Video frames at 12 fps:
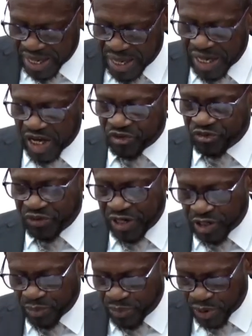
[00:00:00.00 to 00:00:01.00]
are
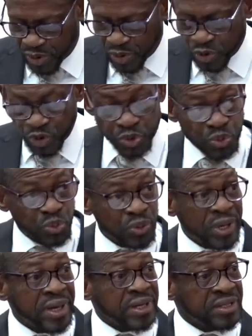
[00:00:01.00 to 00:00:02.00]
available to
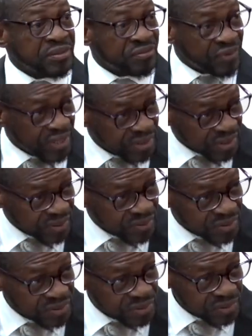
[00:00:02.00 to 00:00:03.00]

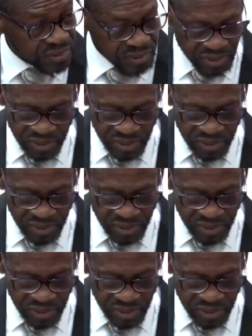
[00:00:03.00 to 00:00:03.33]
defendants.